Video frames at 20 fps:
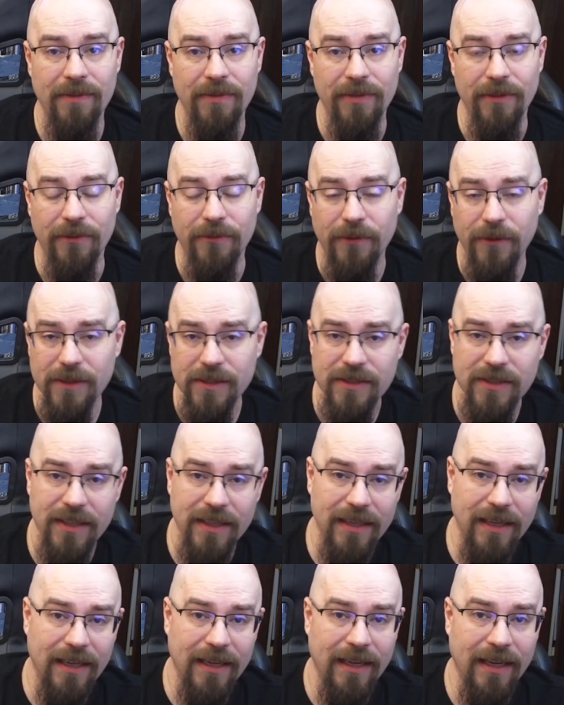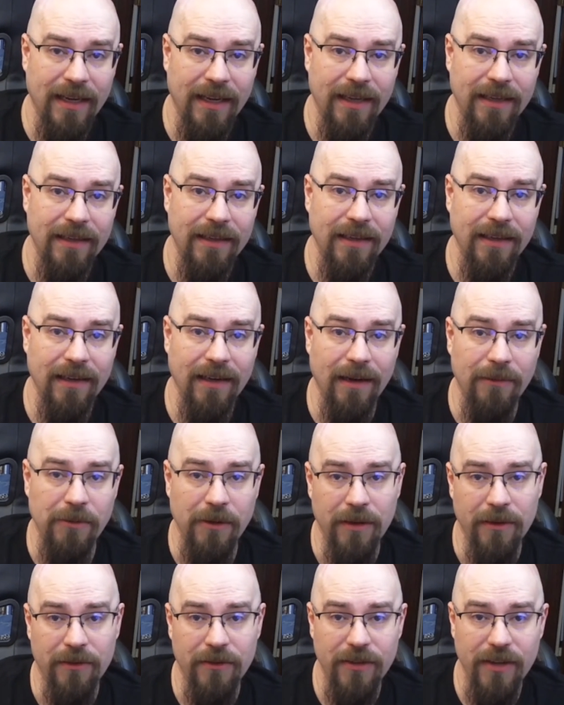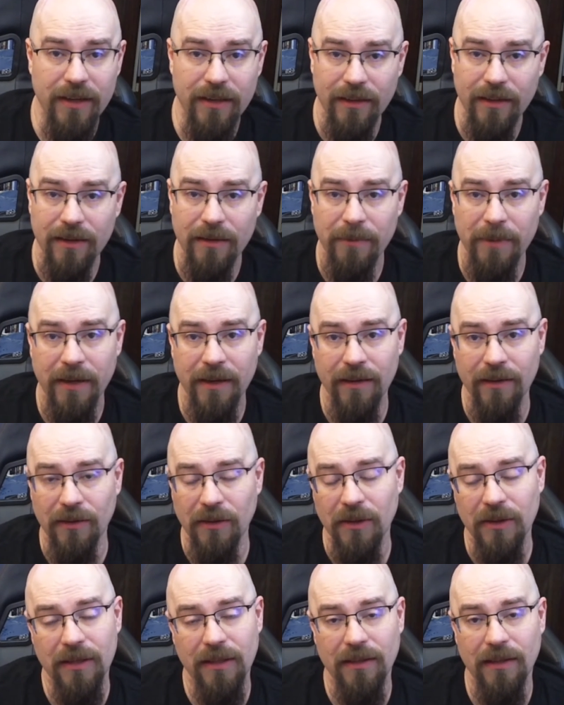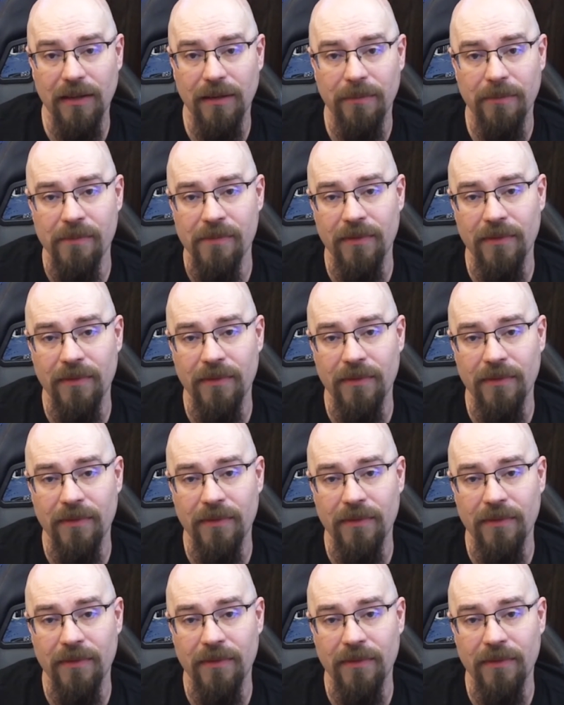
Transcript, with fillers: the first thing I got I'm going to cheat a little bit and look a little